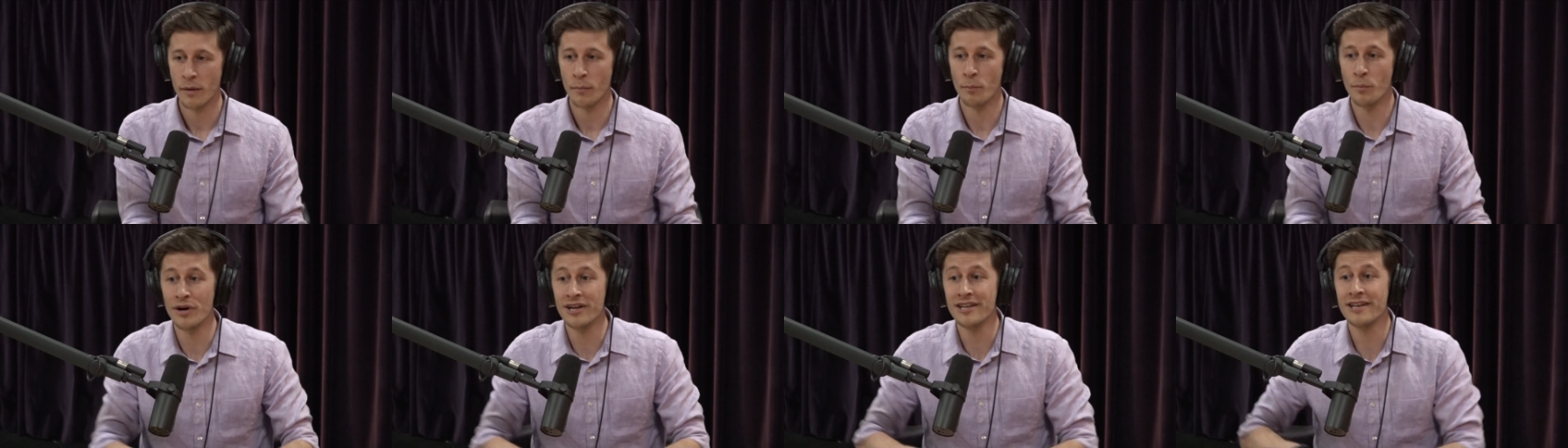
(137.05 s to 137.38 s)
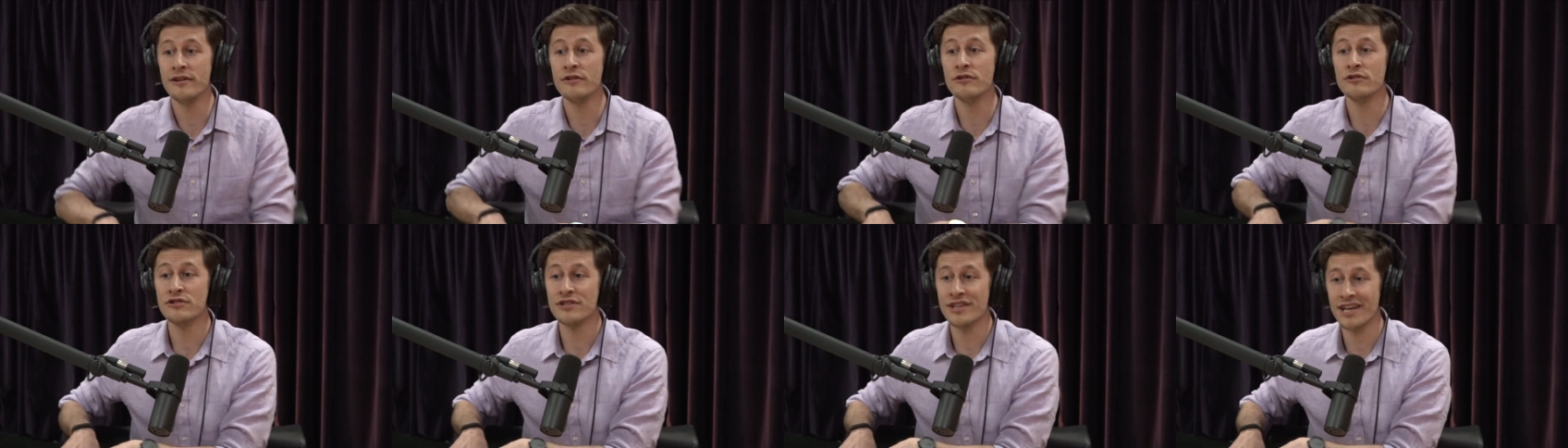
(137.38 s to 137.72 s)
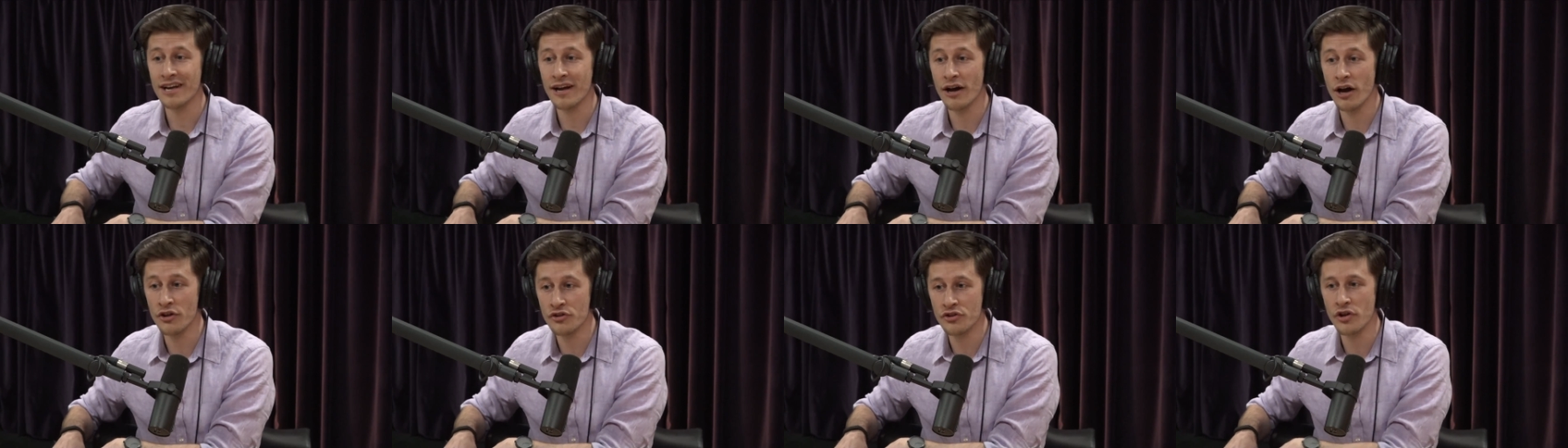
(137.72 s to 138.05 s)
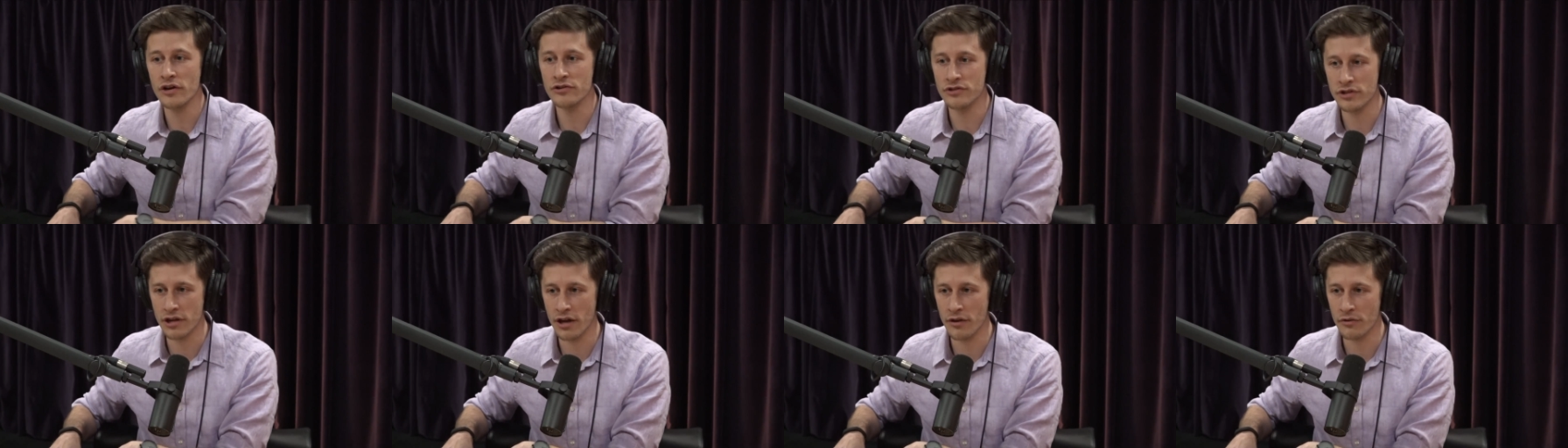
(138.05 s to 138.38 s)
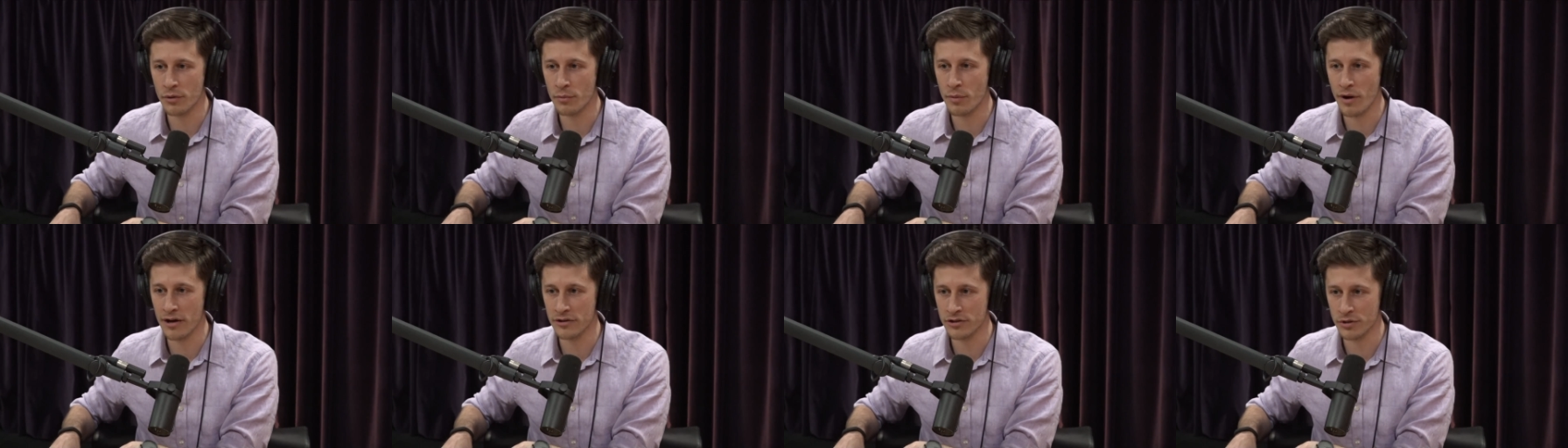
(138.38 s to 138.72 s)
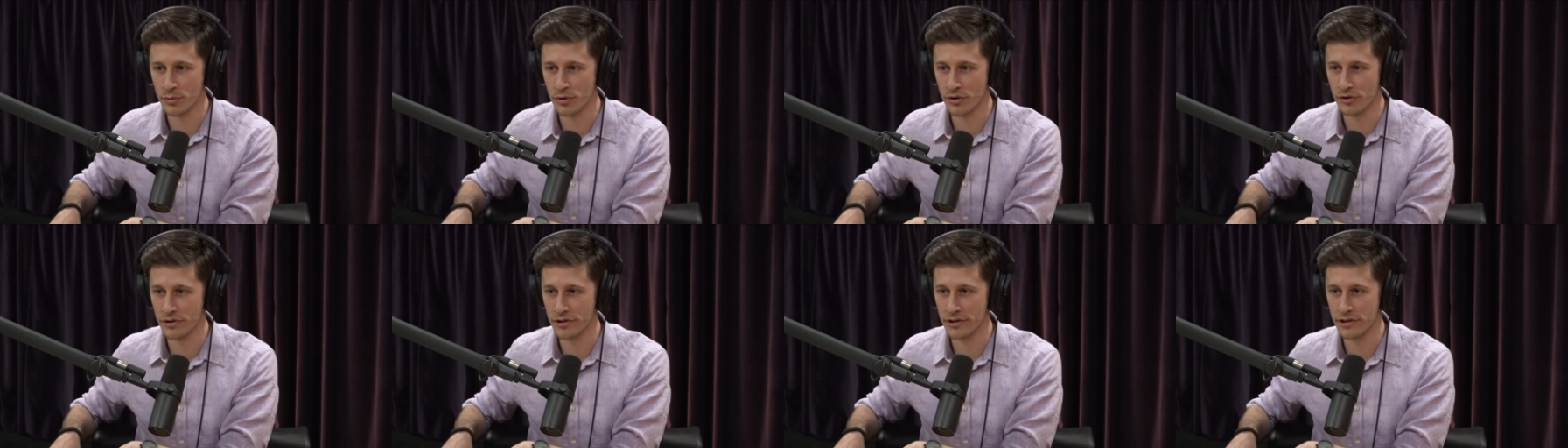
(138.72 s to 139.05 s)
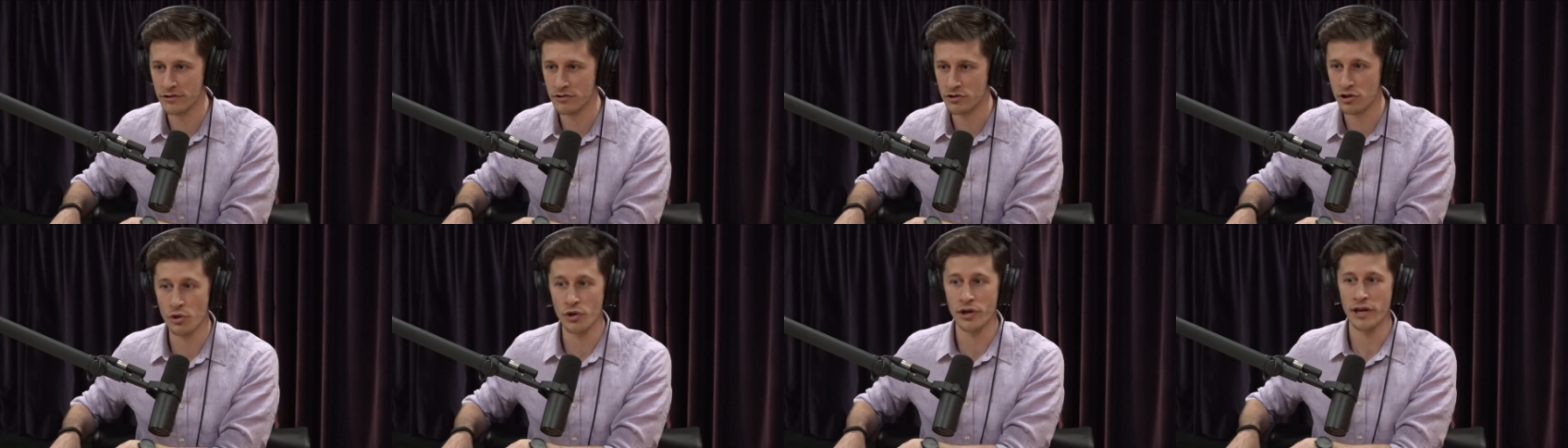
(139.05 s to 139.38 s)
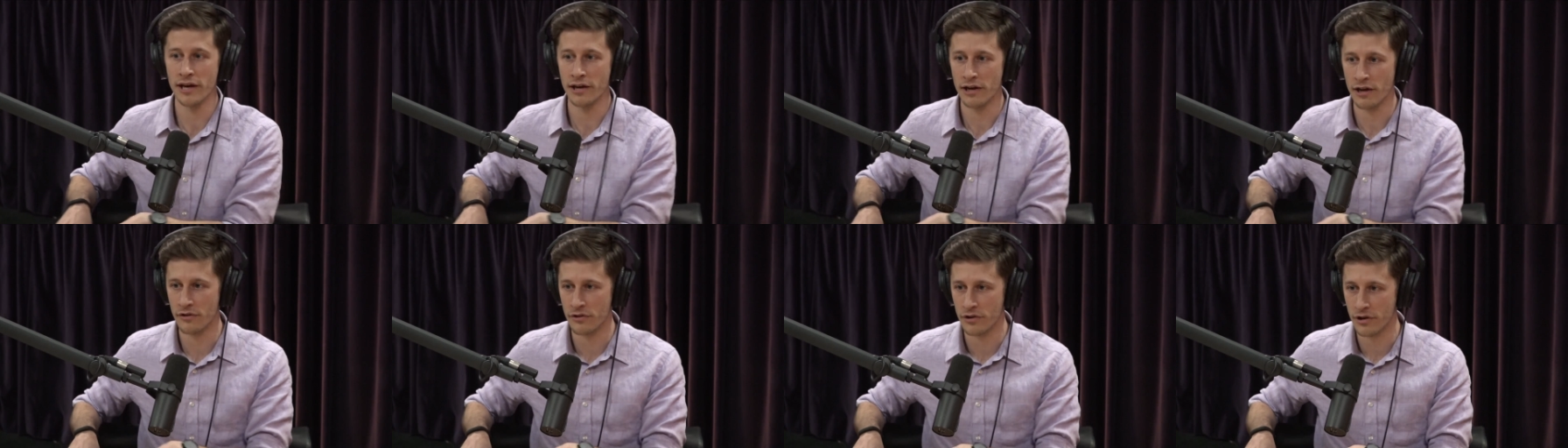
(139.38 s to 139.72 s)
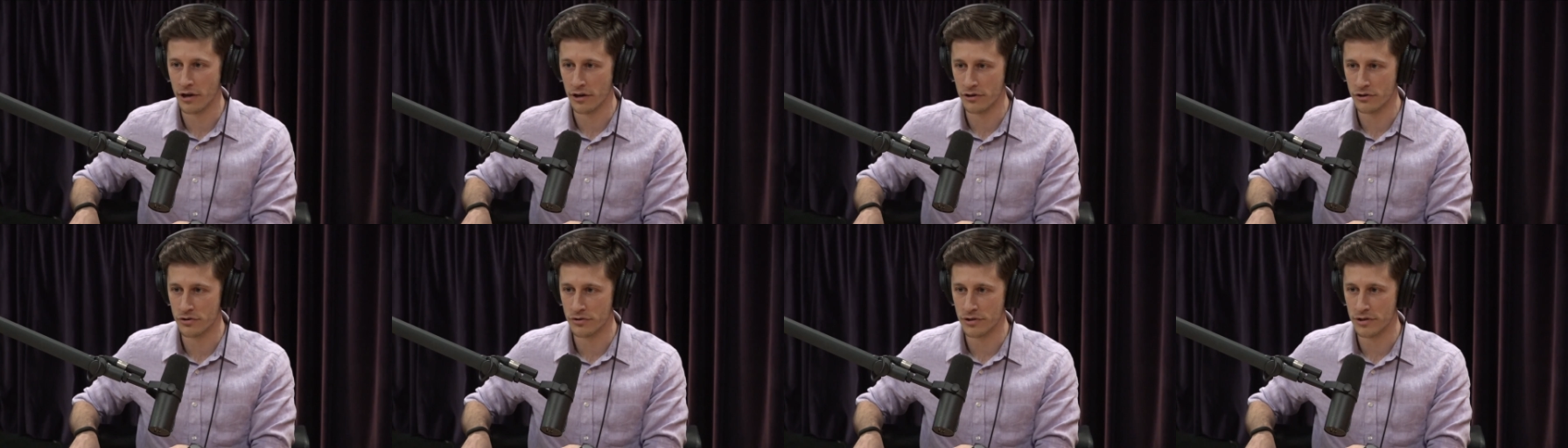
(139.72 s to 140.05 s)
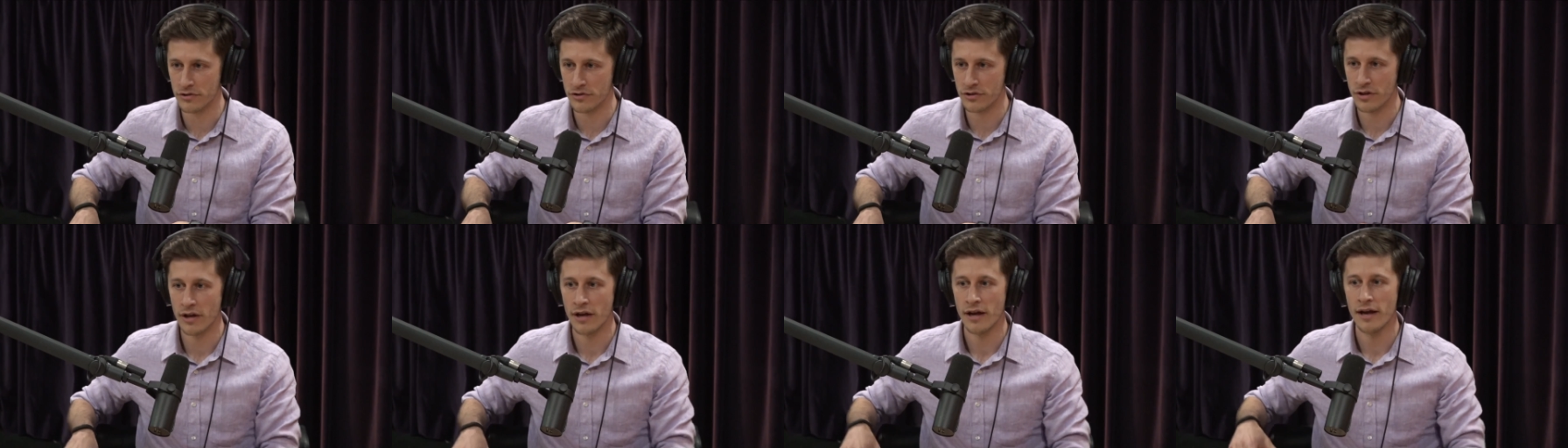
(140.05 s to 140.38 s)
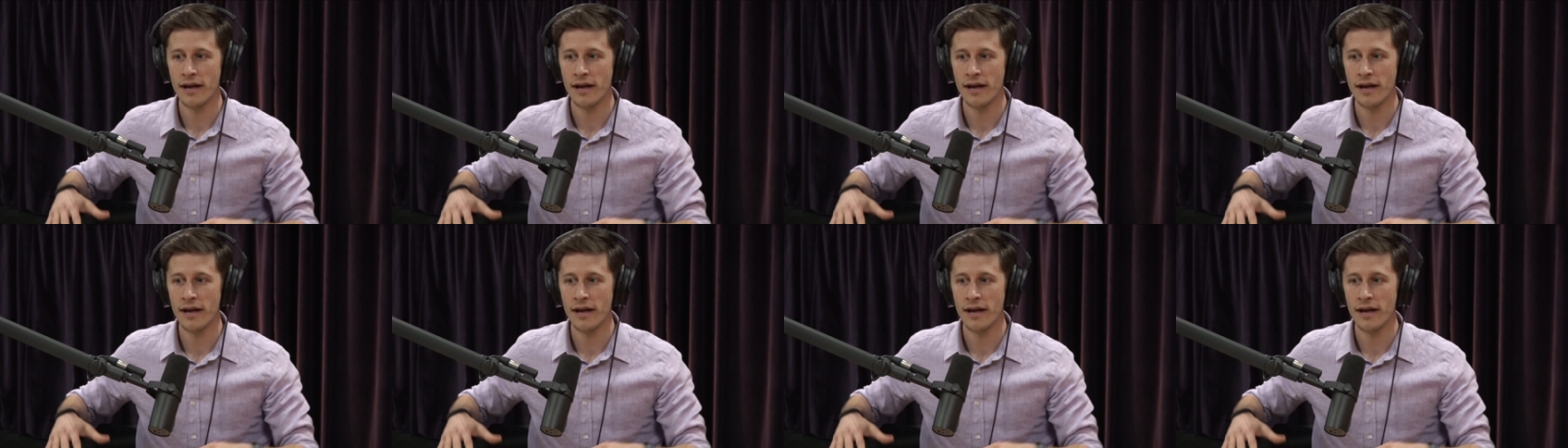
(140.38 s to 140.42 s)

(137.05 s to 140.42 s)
But here's like a dozen other possibilities looking at other countries countries.